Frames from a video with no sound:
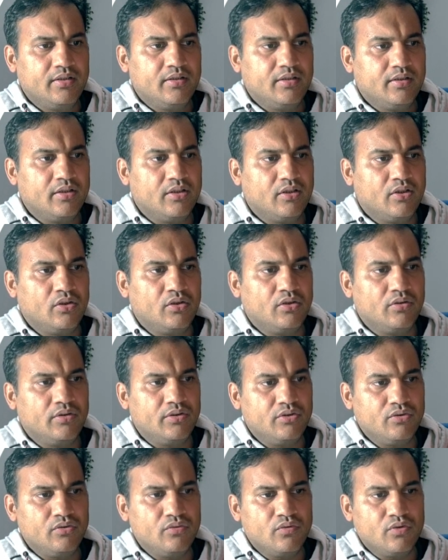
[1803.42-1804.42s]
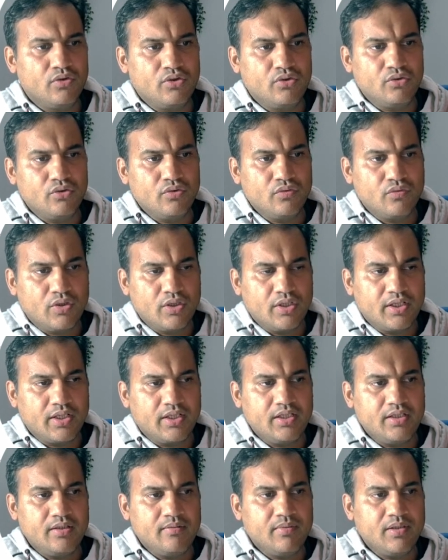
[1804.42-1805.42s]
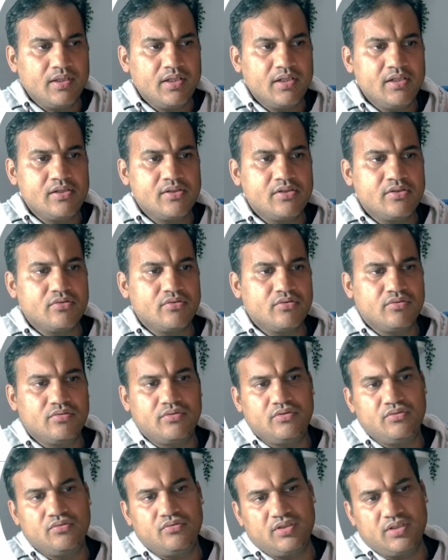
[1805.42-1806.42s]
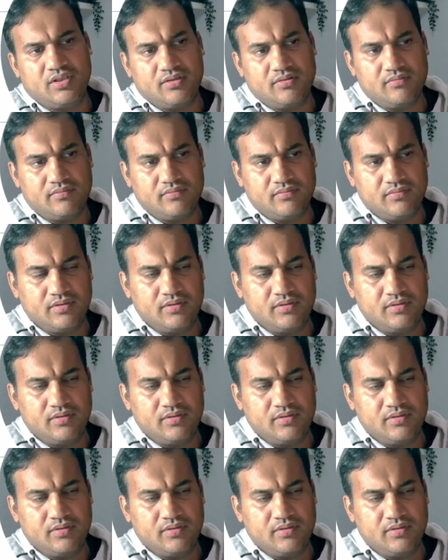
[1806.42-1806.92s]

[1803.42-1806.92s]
Now you want emails, so you can